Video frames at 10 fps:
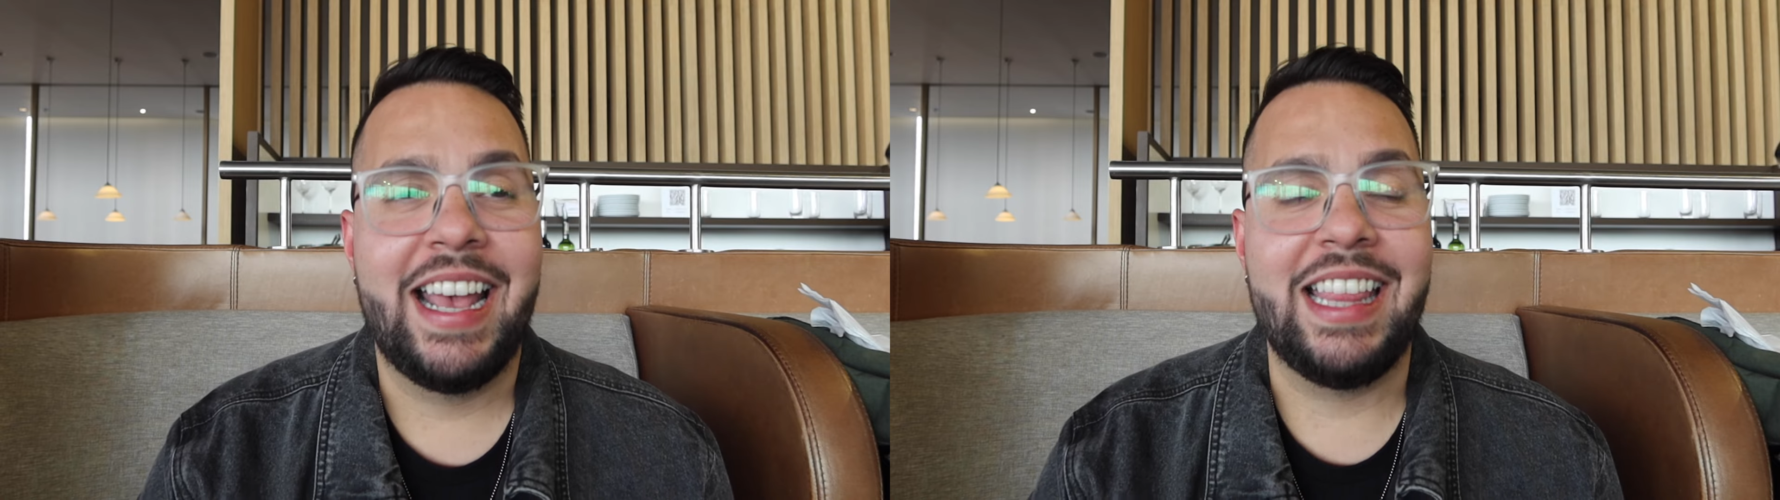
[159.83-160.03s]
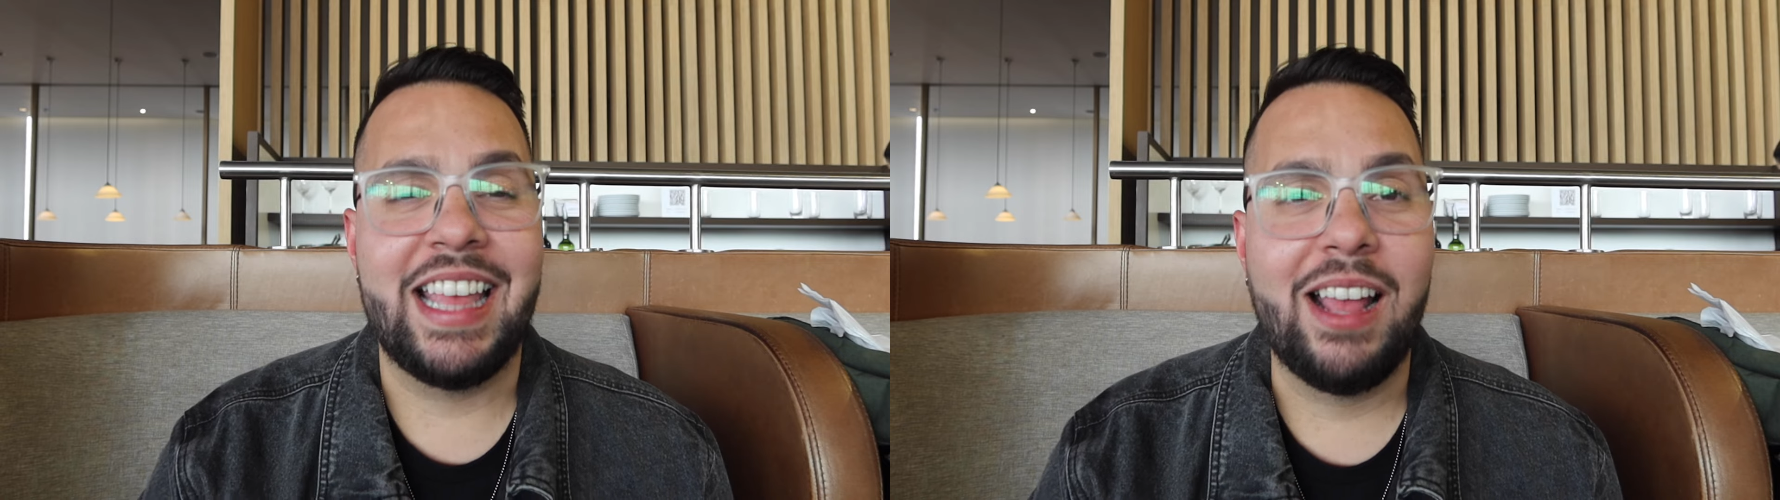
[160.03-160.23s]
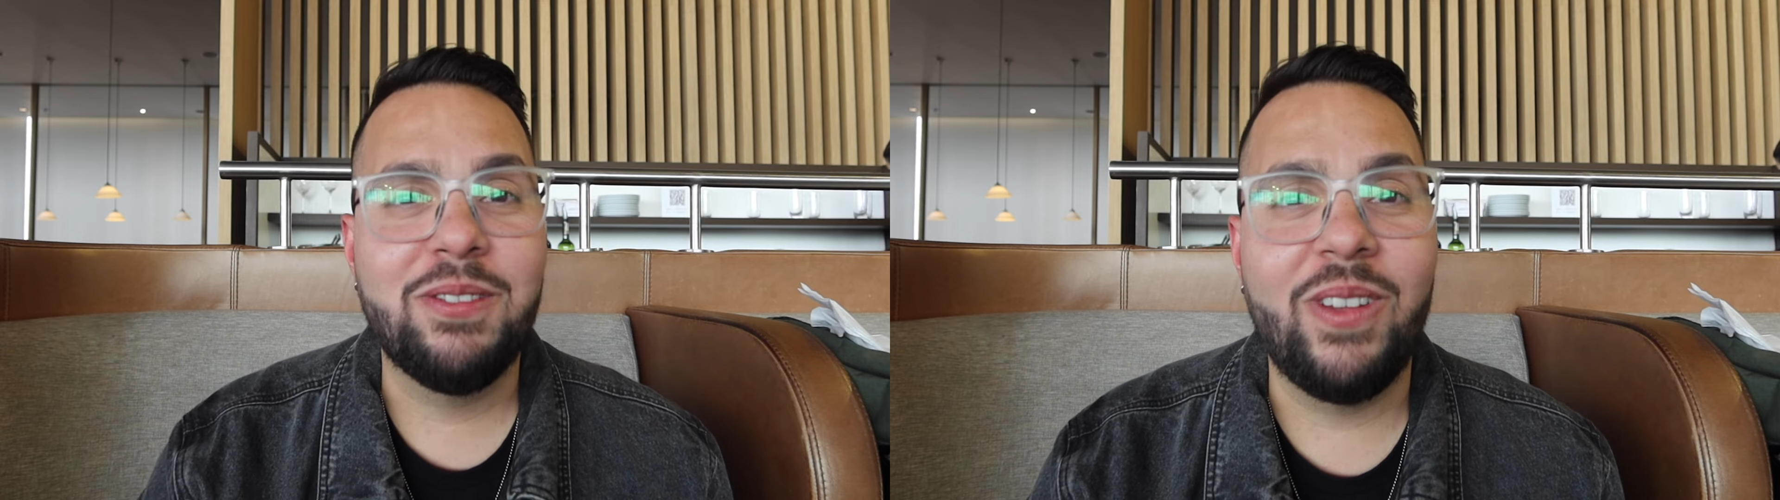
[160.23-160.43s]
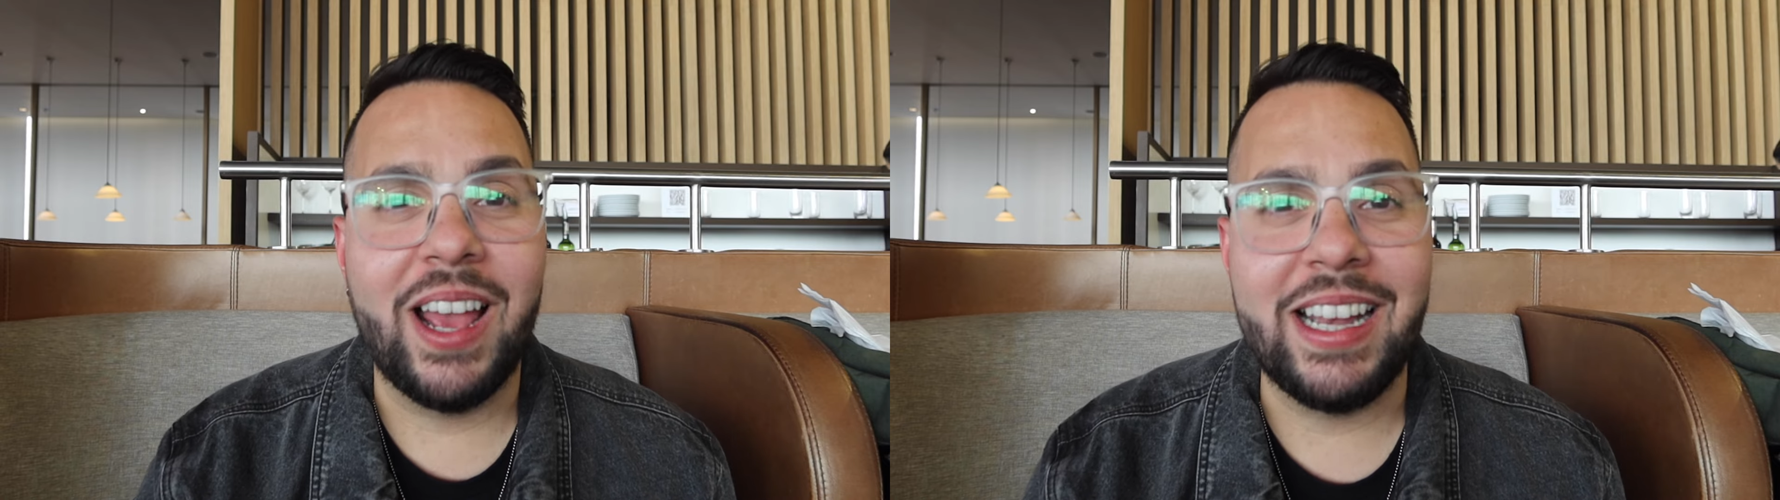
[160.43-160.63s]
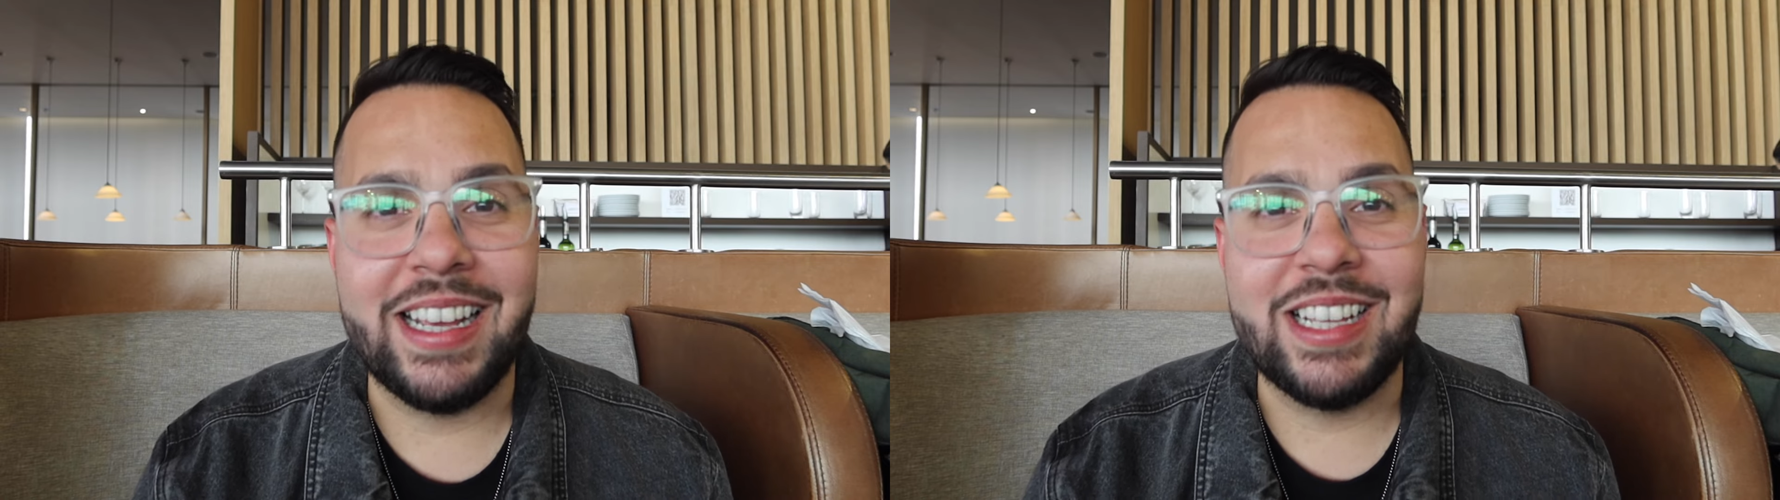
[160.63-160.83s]
and that
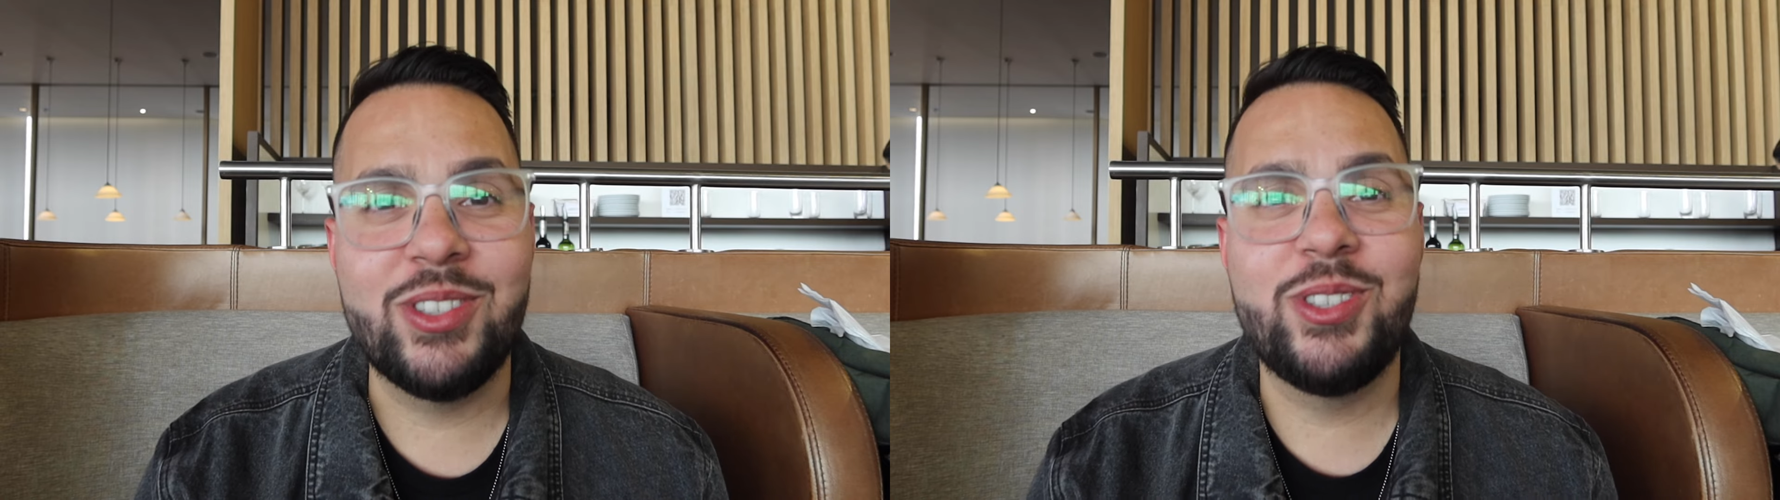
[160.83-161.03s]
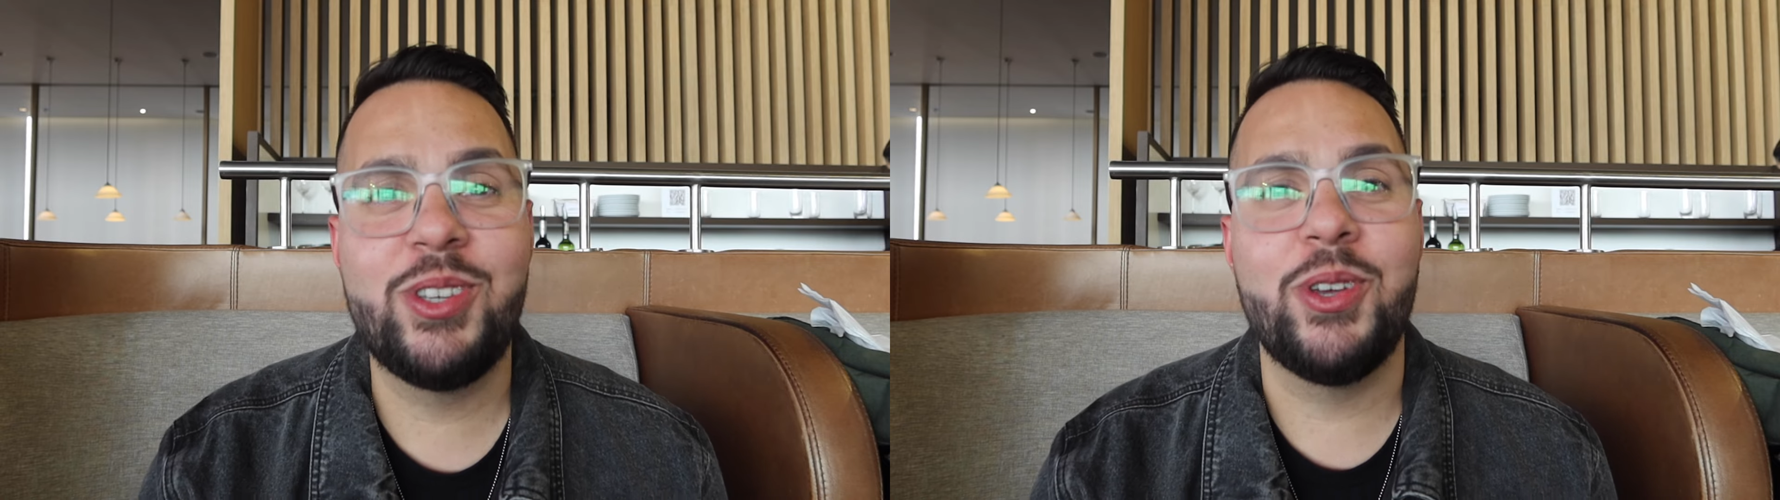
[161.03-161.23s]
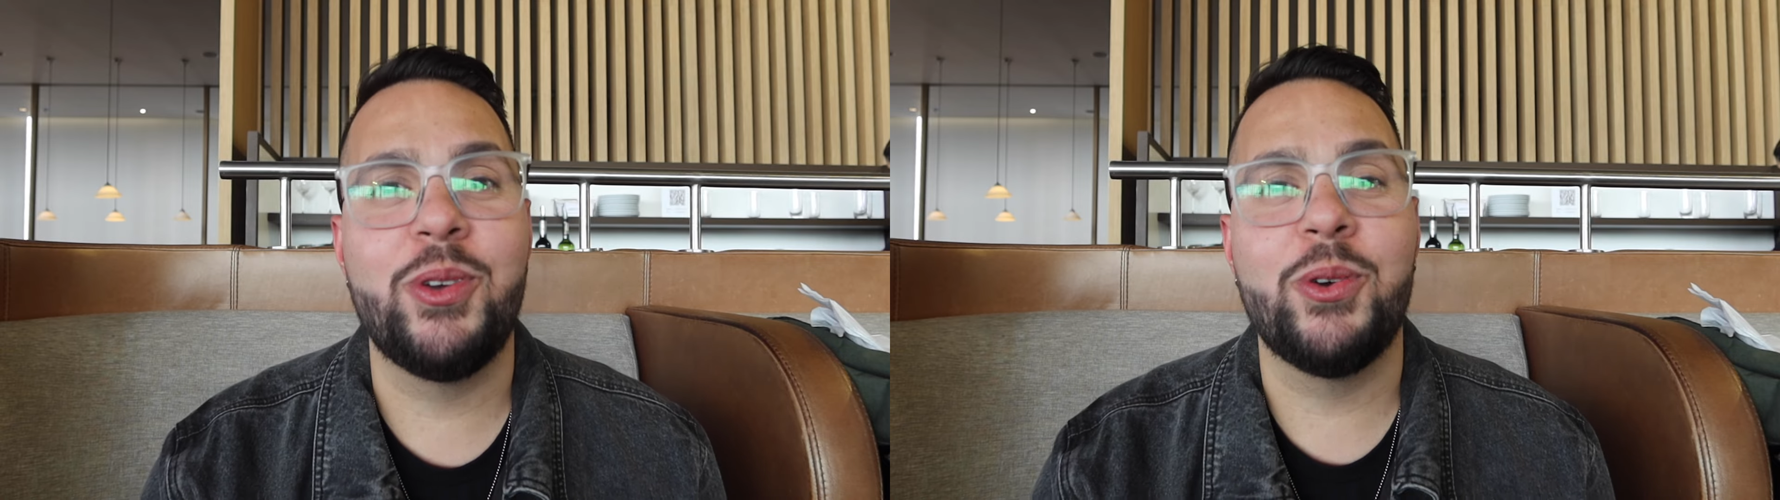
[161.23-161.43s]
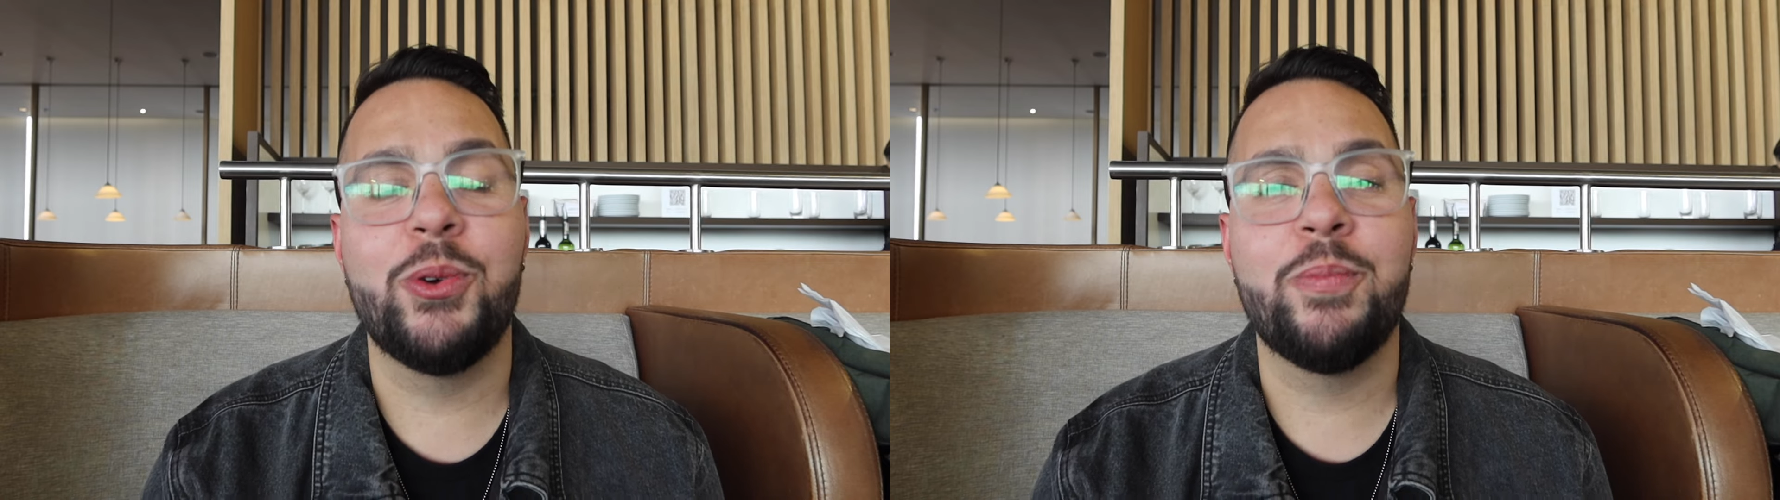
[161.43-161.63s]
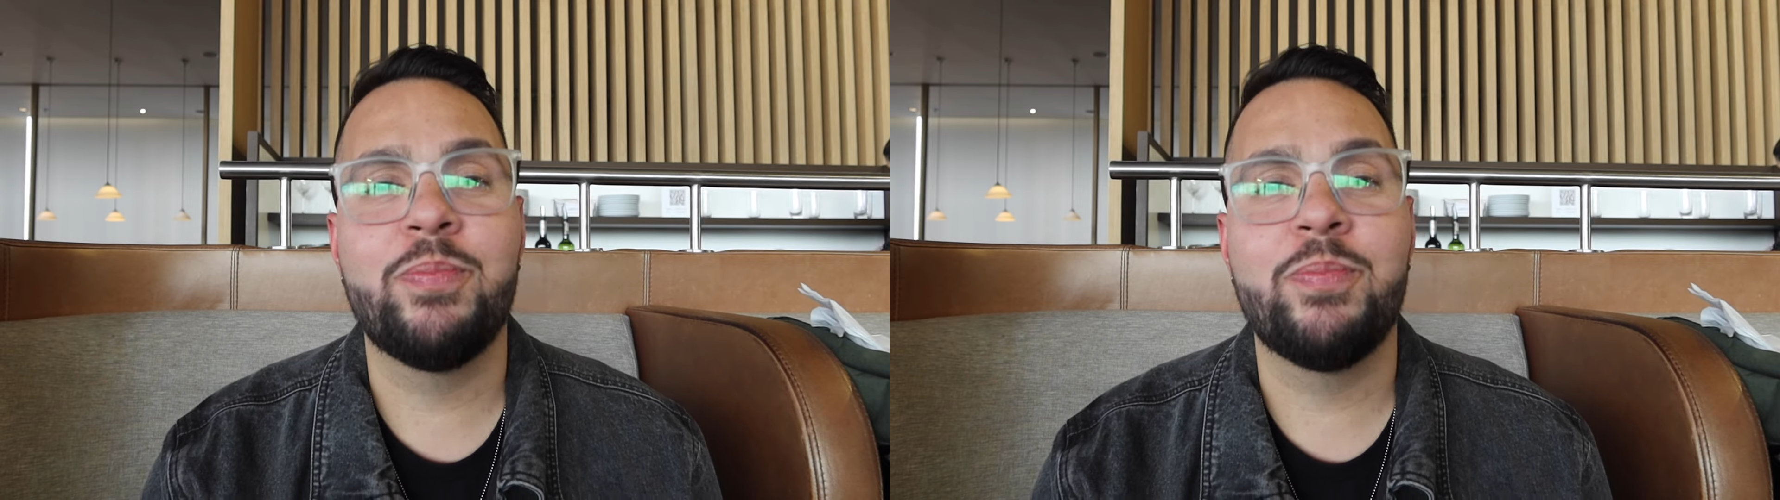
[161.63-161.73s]
flight is to